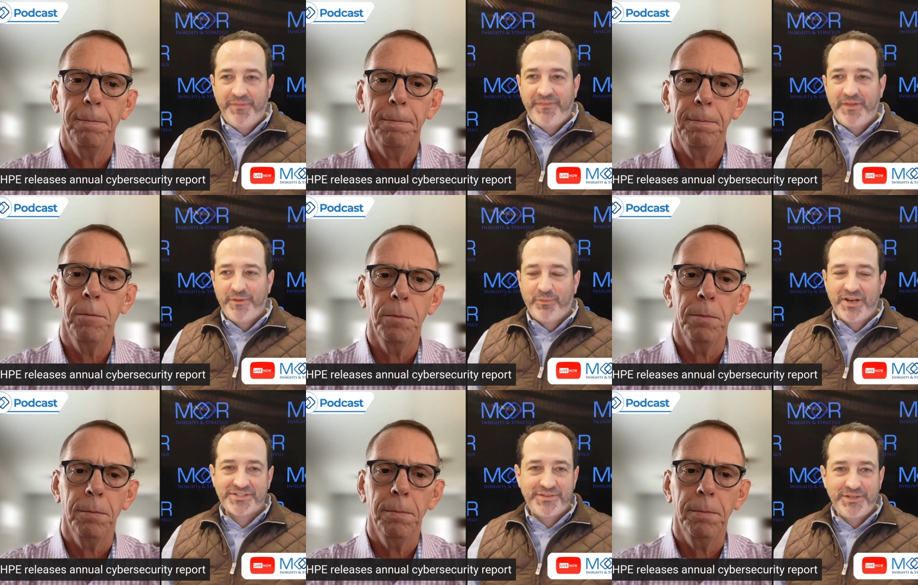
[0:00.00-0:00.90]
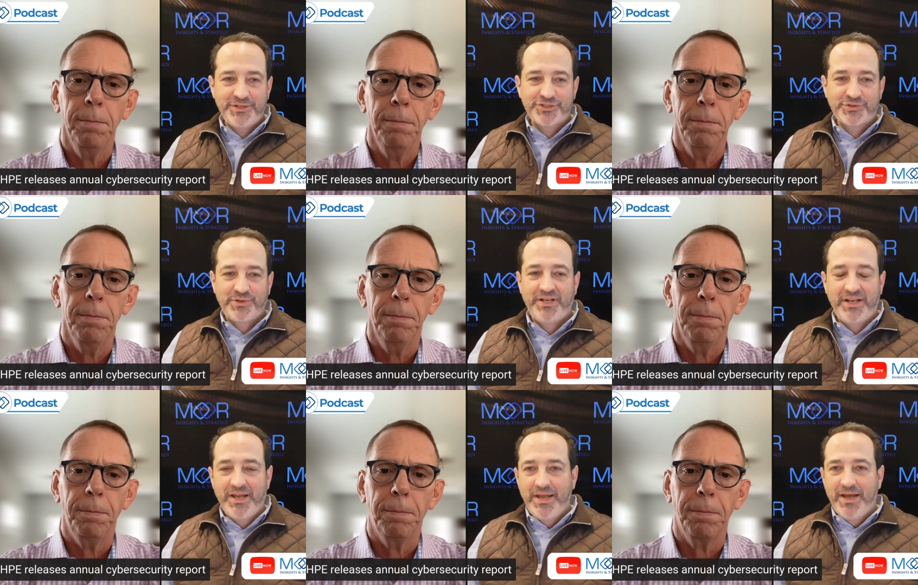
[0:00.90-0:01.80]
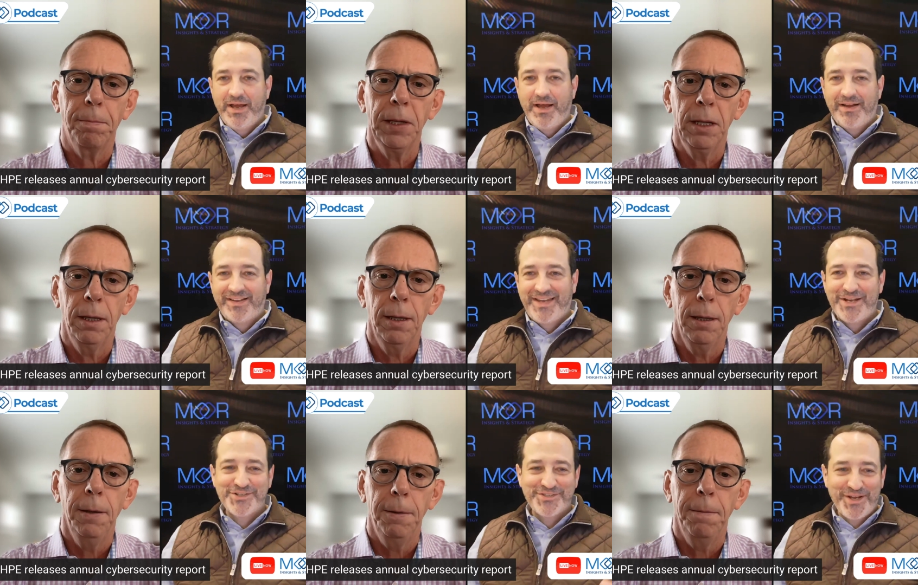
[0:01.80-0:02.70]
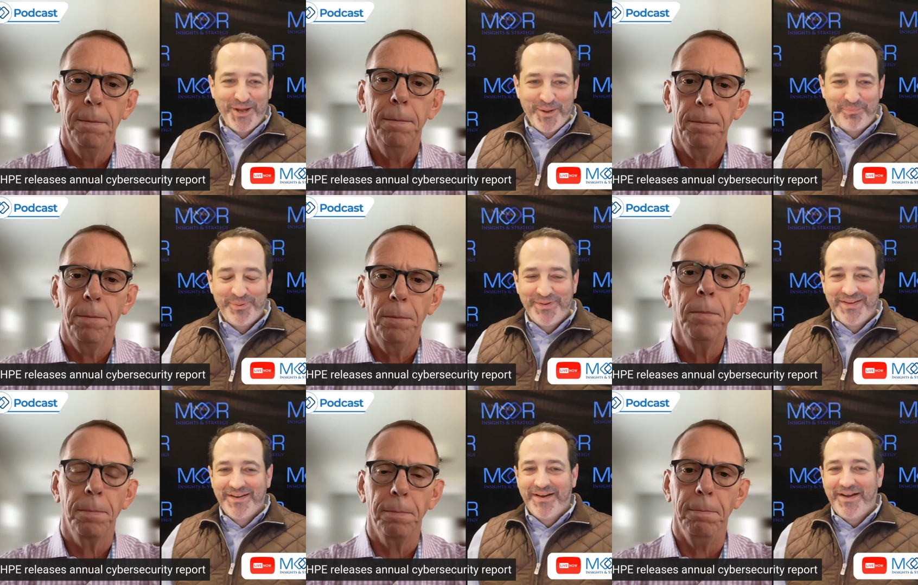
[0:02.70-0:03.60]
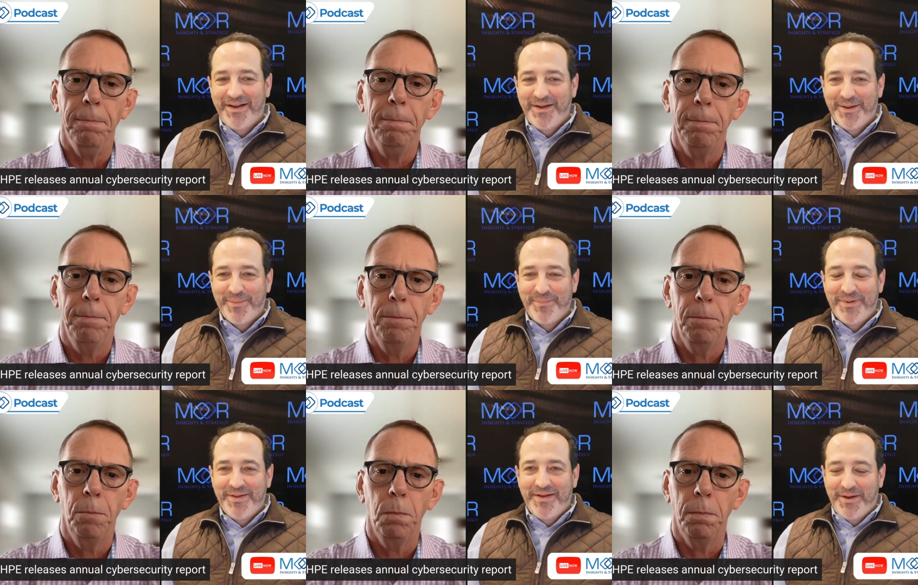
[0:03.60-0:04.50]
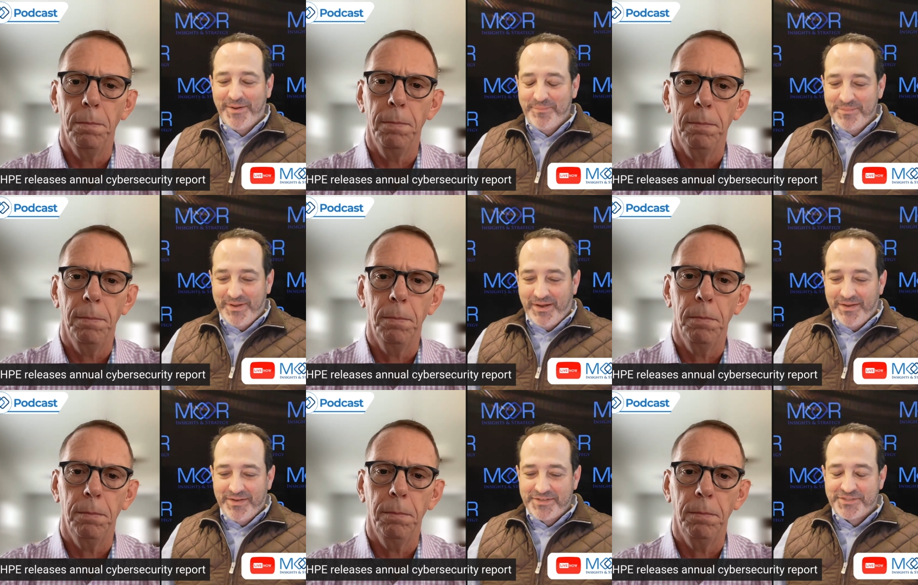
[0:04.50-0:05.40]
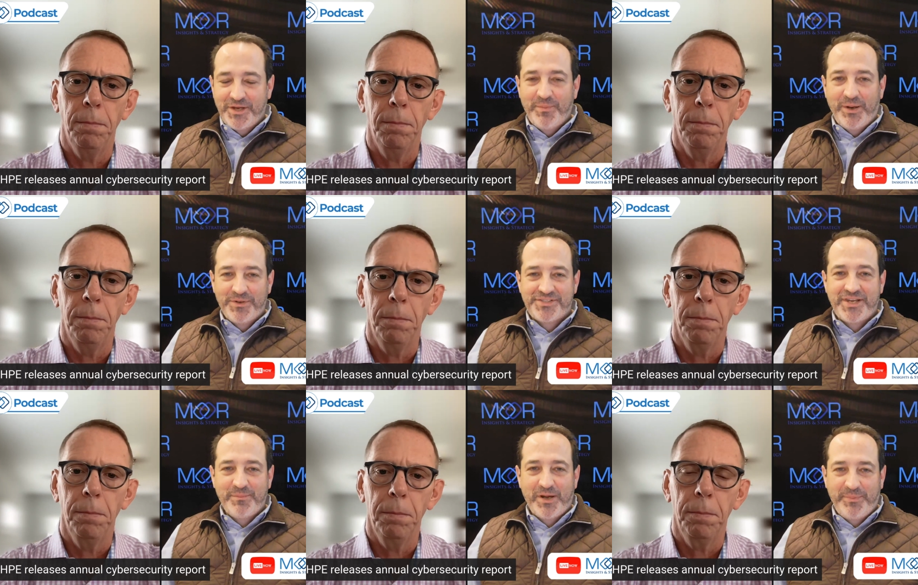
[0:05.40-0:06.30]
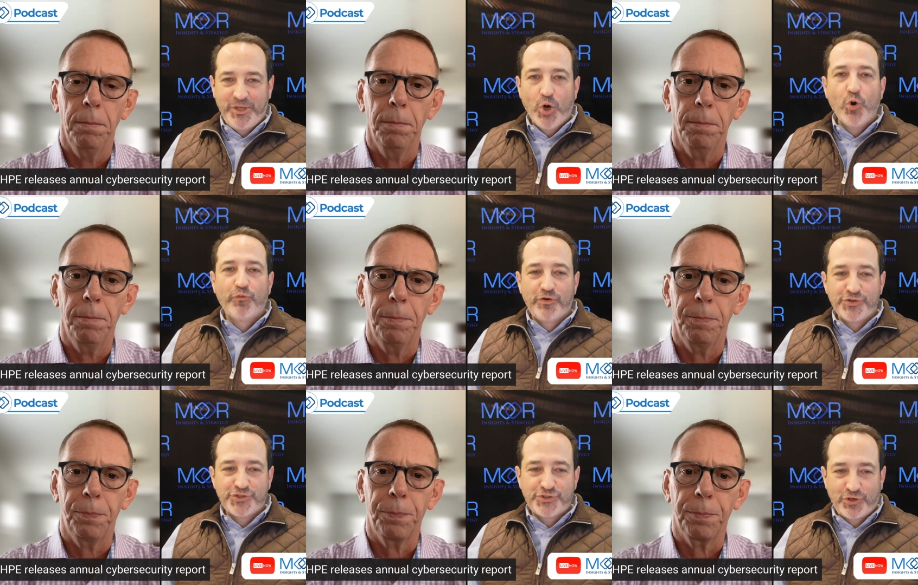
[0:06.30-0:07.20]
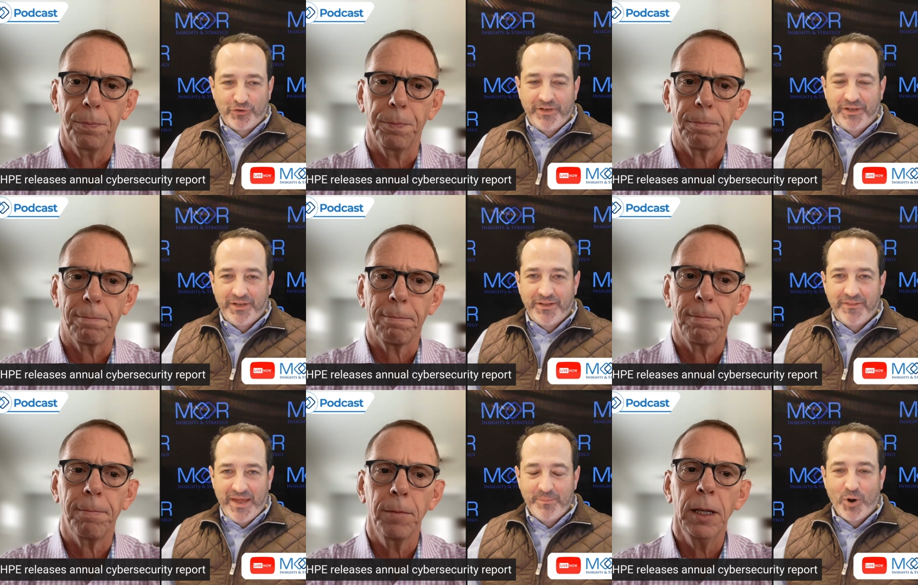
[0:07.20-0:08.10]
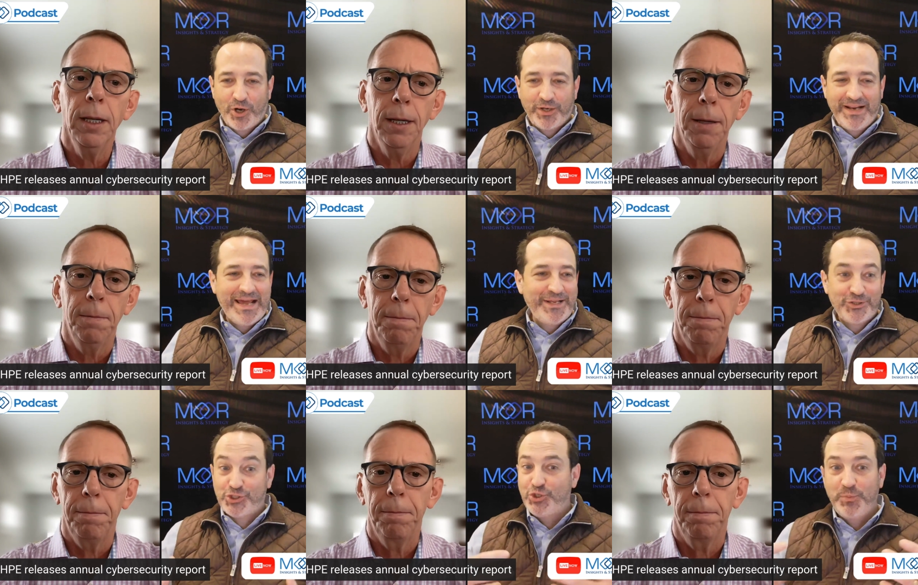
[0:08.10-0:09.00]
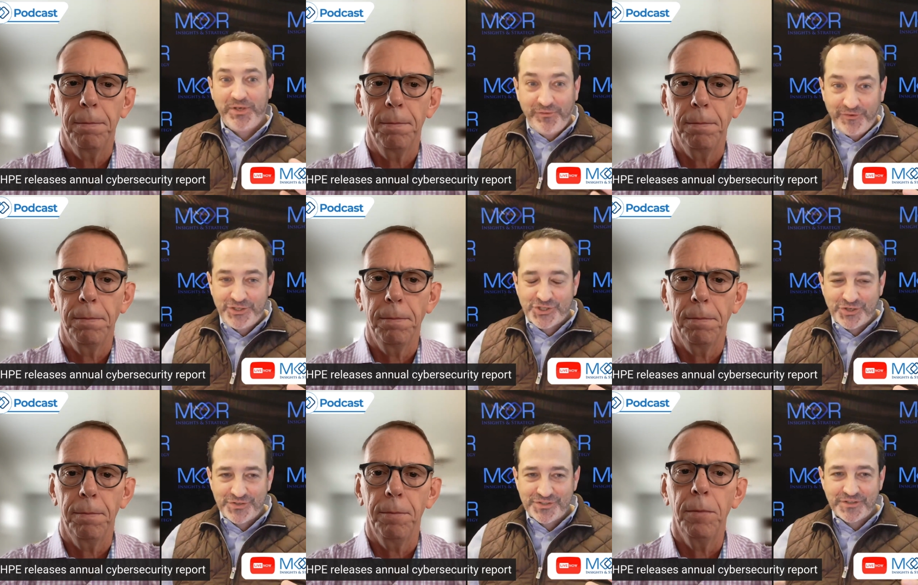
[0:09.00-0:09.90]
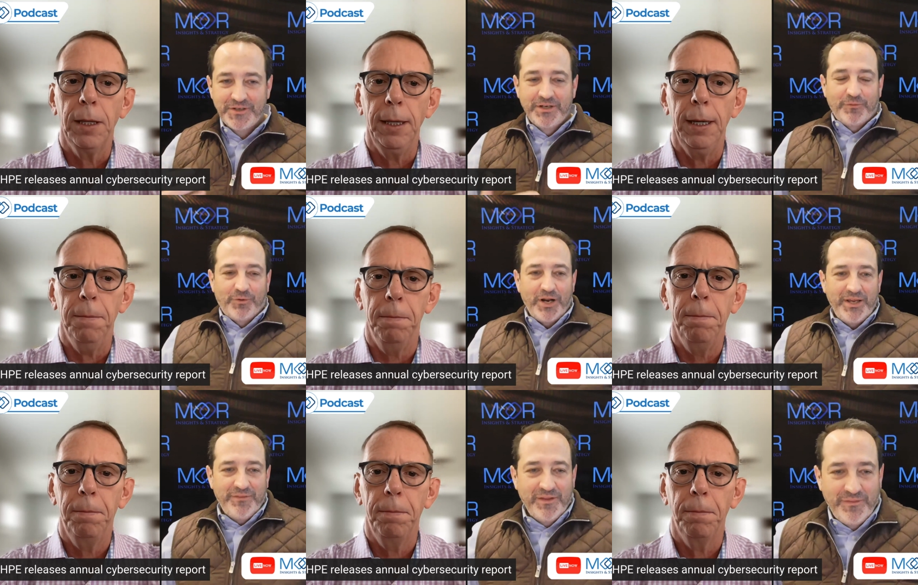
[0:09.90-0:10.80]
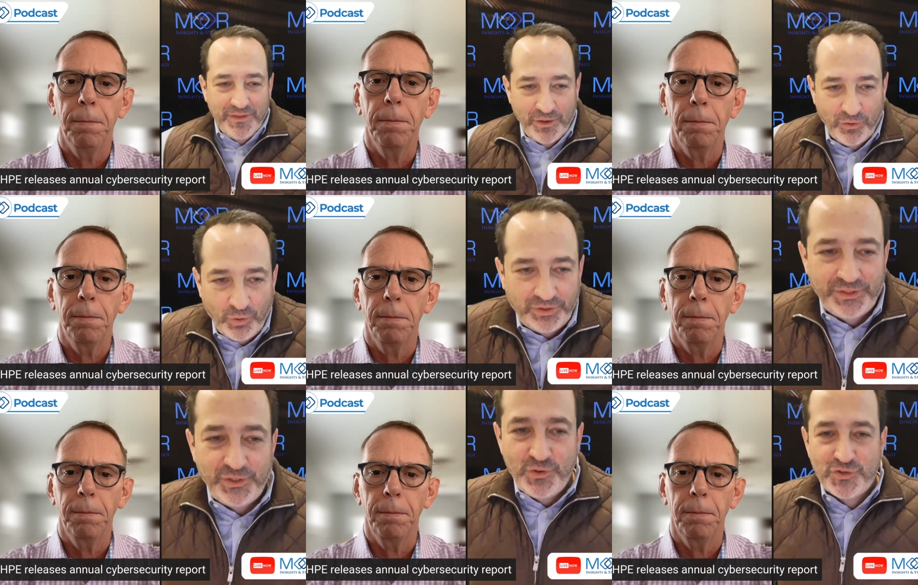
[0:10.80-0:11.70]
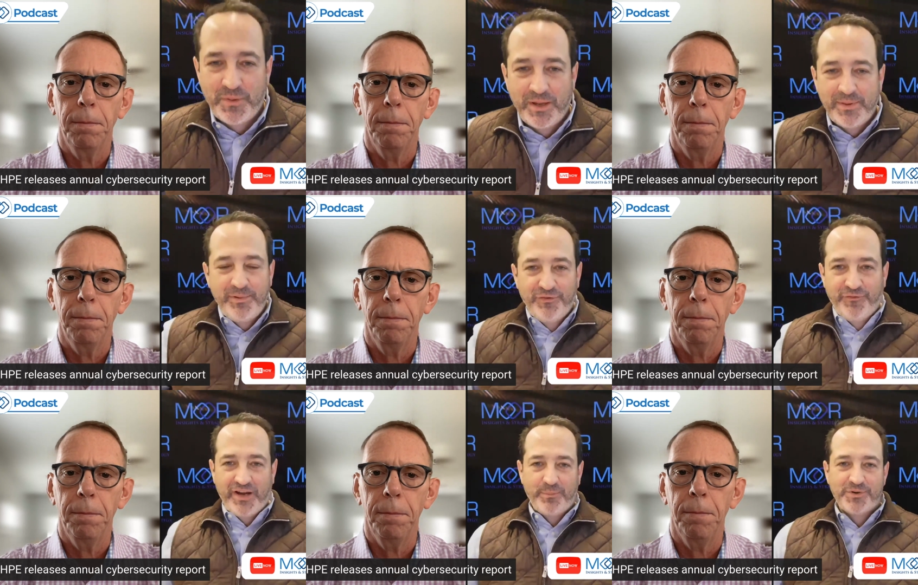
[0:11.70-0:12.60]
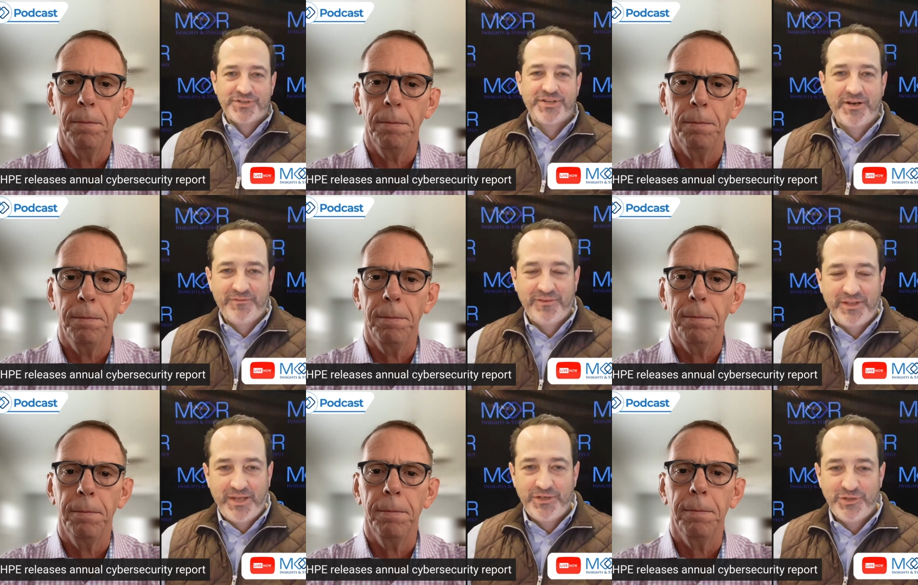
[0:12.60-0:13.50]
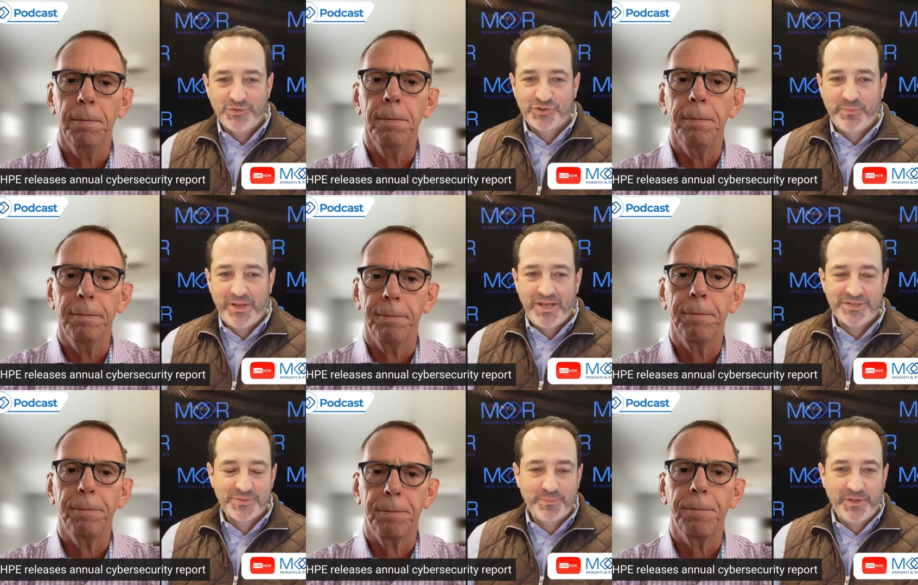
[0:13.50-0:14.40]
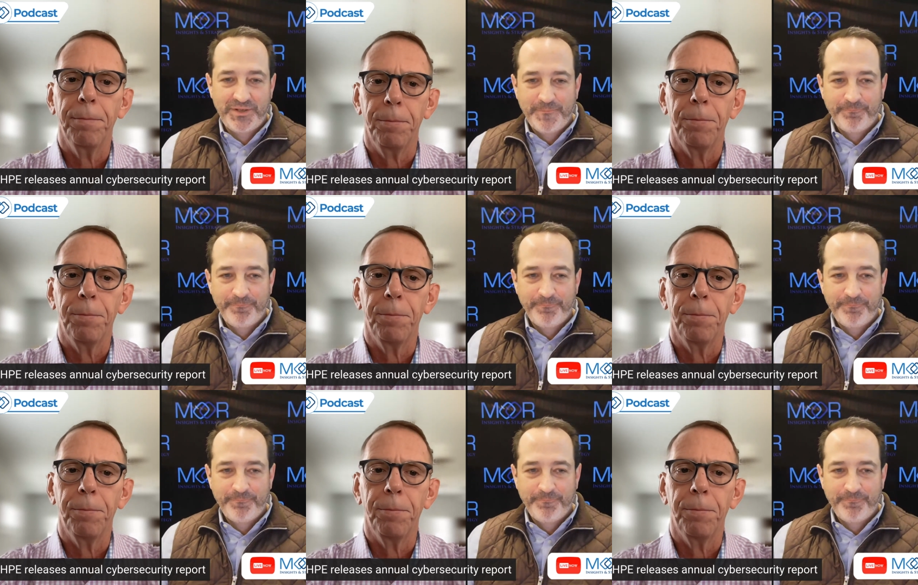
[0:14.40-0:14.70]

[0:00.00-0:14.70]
Speaker 1: but then the rest of the industry uh, catches up. Mm-hmm. Um, uh, some I would say might be over serving that market, adding too many features yeah. right? That that are only used by maybe five percent of the end user base. But